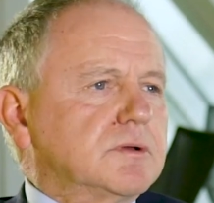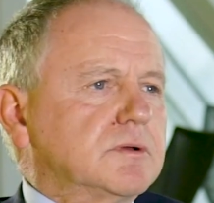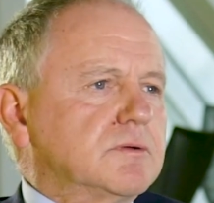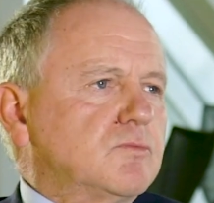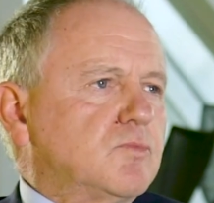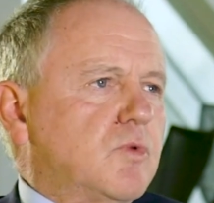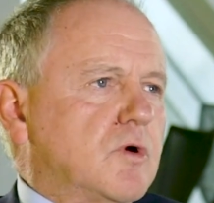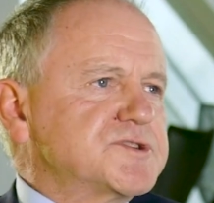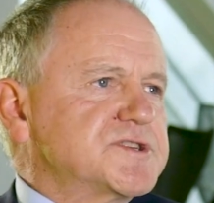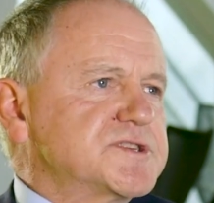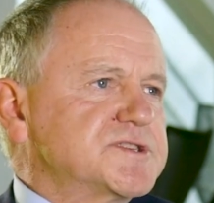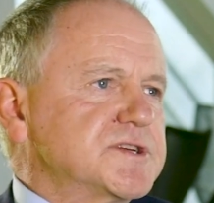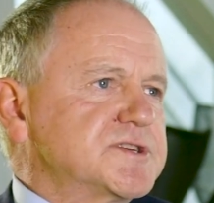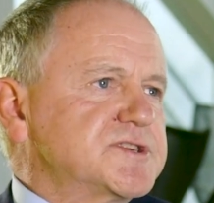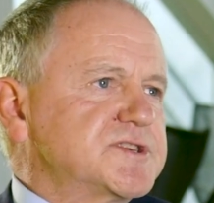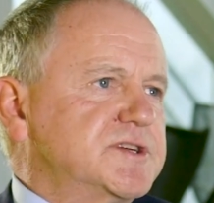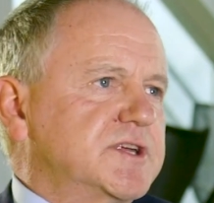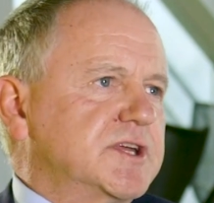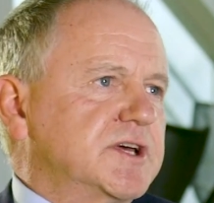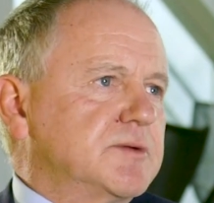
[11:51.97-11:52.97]
What is a
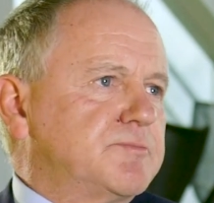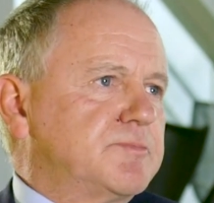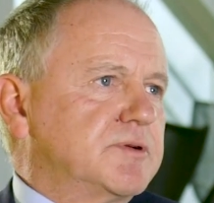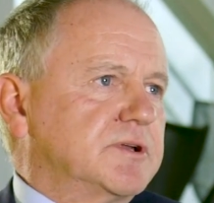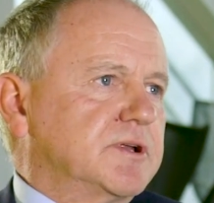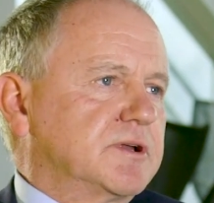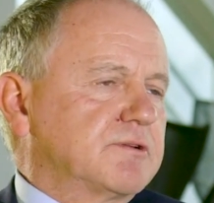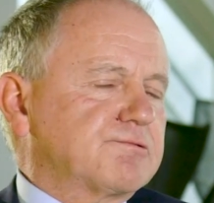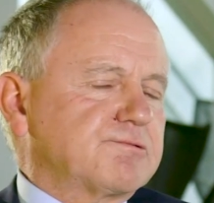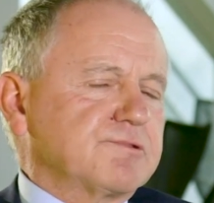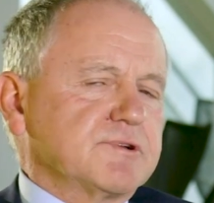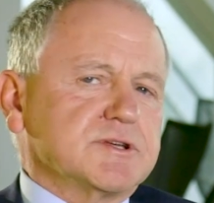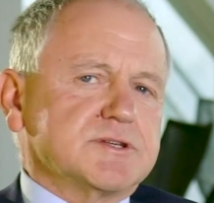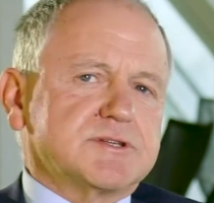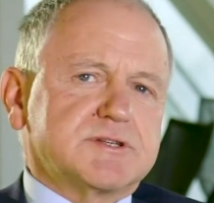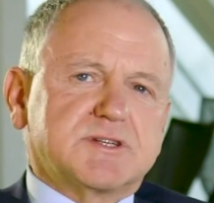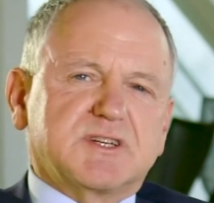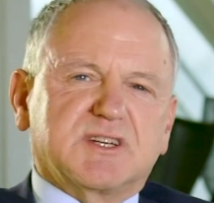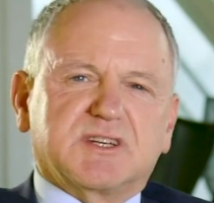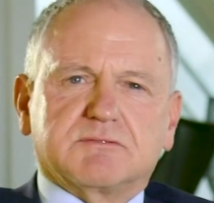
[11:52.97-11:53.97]
SNP? An
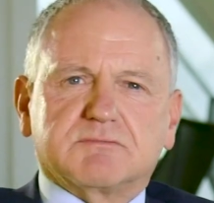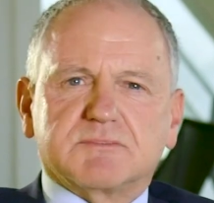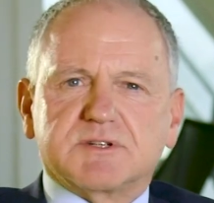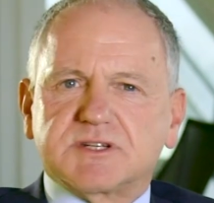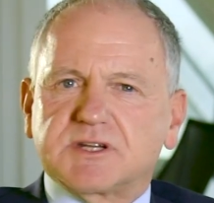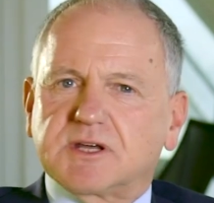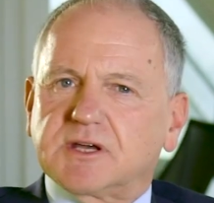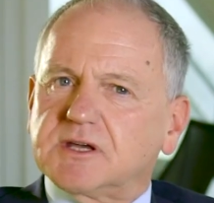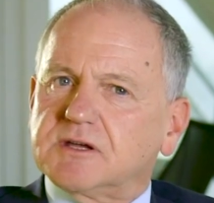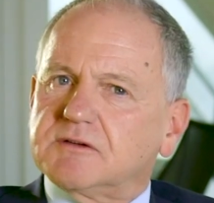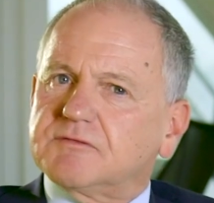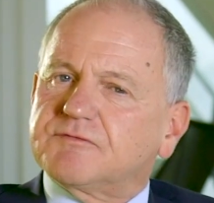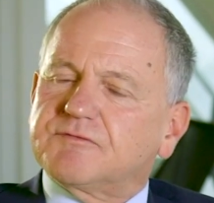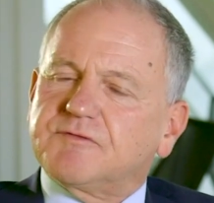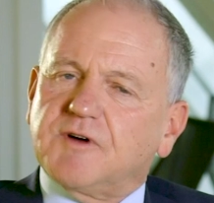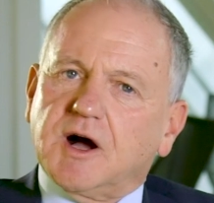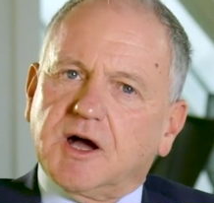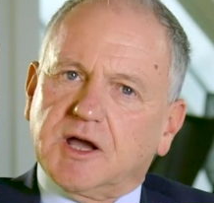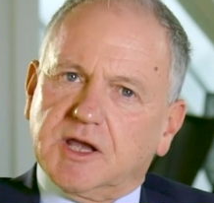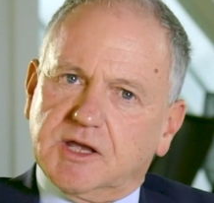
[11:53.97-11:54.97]
increase in, say,
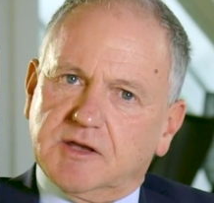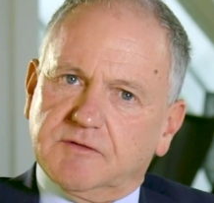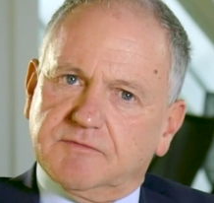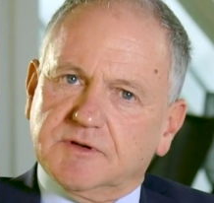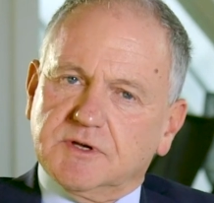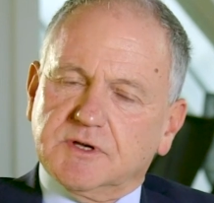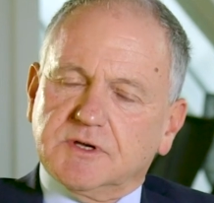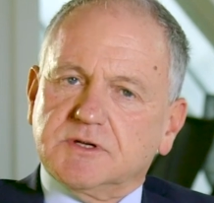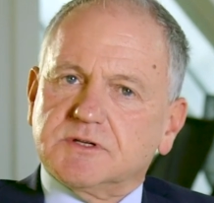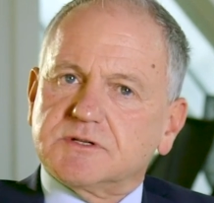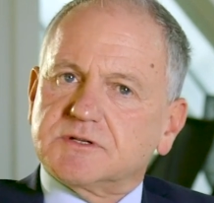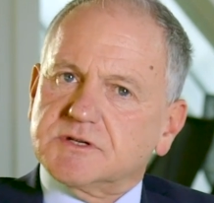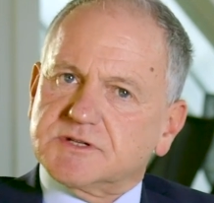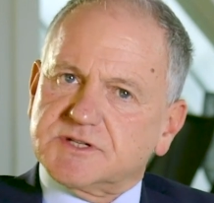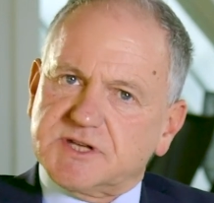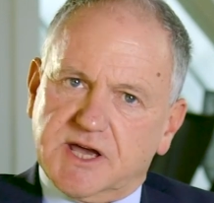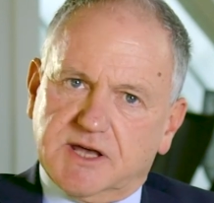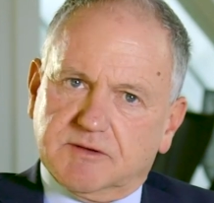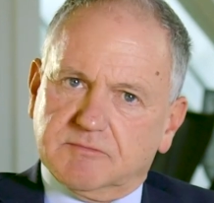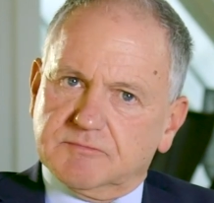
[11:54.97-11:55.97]
5 to
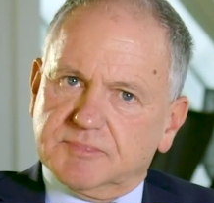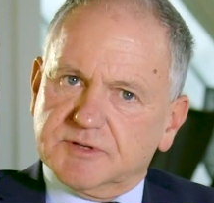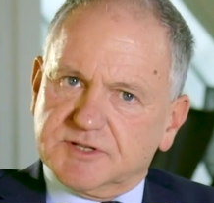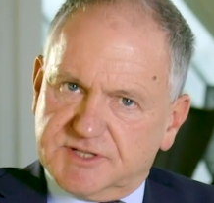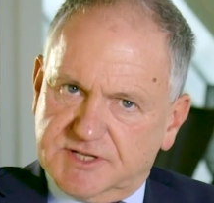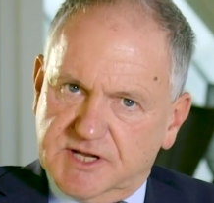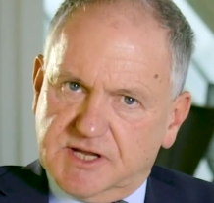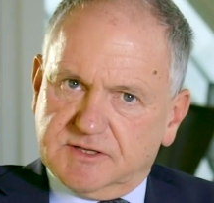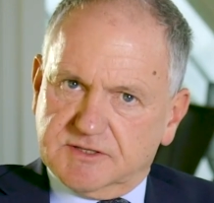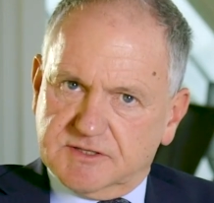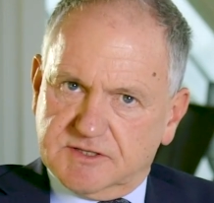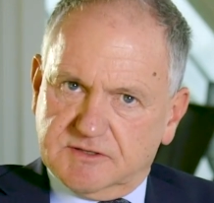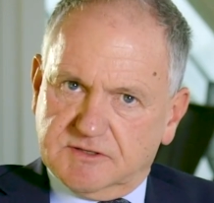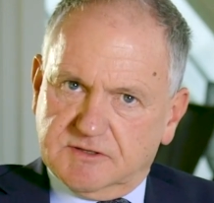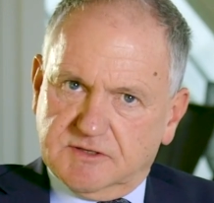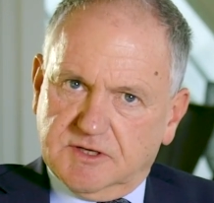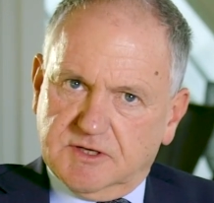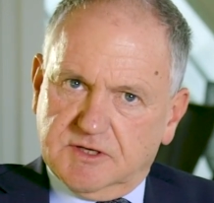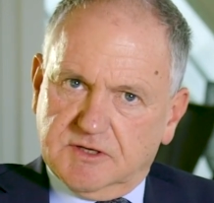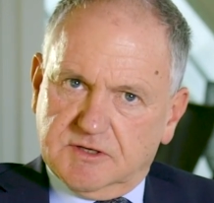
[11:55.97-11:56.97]
10%
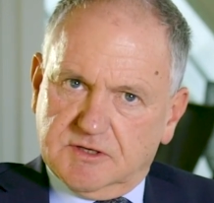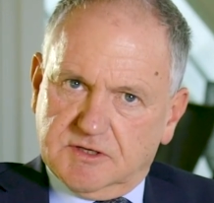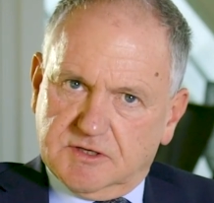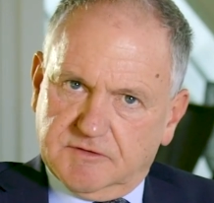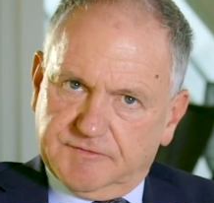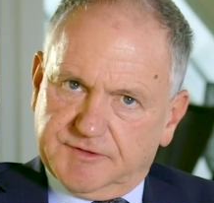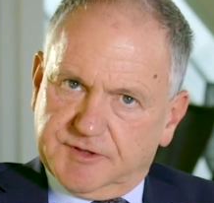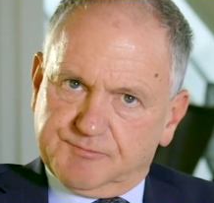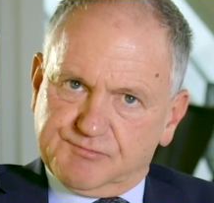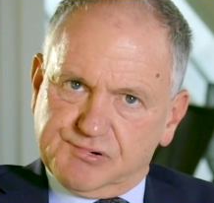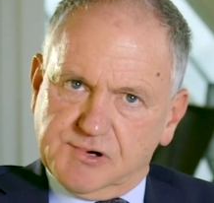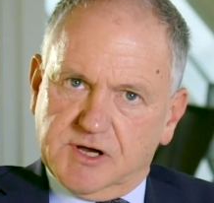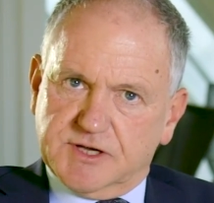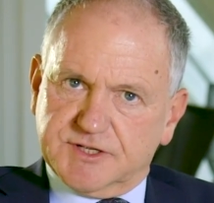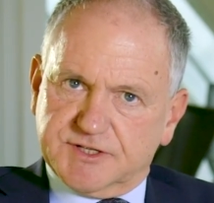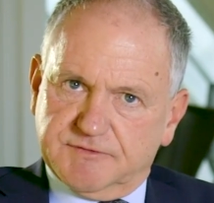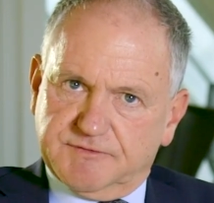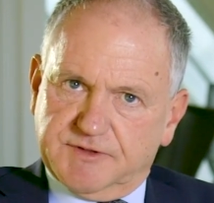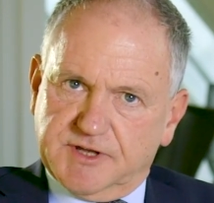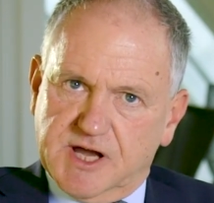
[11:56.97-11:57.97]
of the
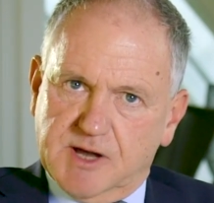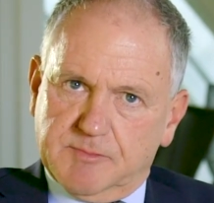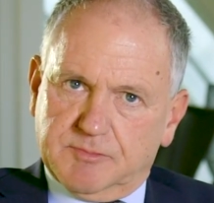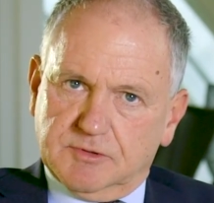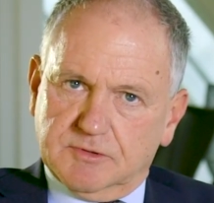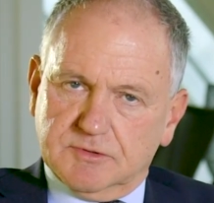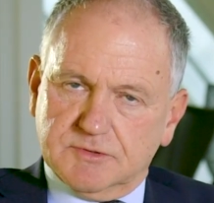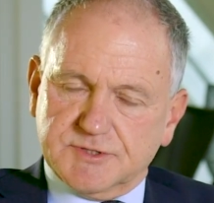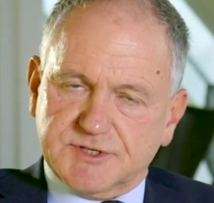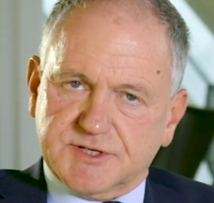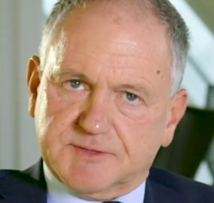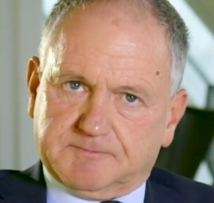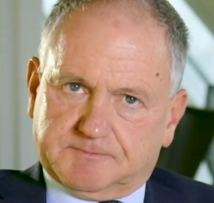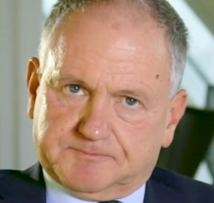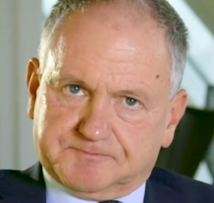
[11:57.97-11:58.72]
price of the apples.